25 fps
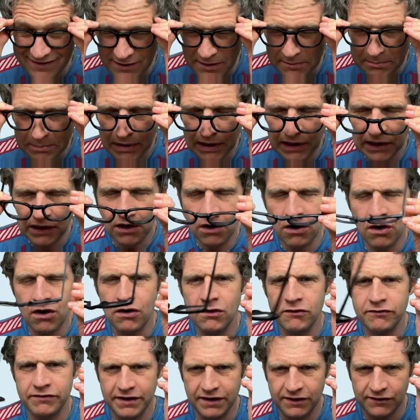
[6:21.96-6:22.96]
a
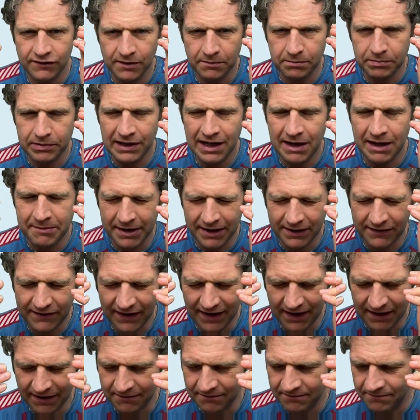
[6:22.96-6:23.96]
palaver to plumb it
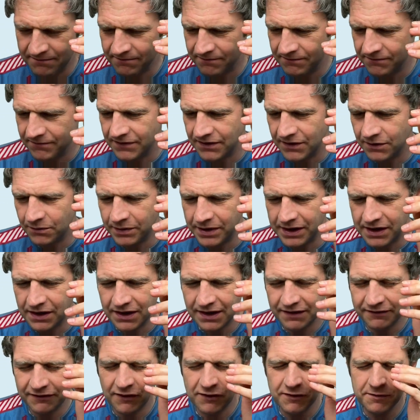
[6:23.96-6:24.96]
in. We don't
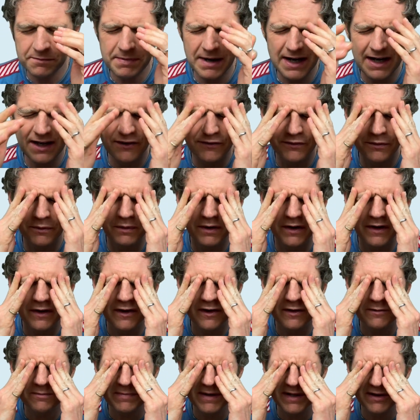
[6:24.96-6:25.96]
have the space for one of
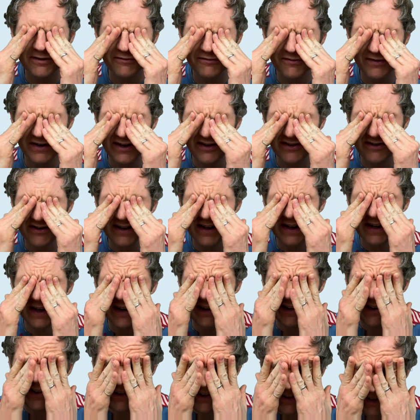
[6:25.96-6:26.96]
those big
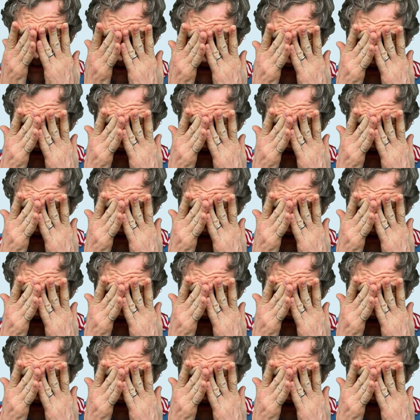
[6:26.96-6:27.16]
fridges.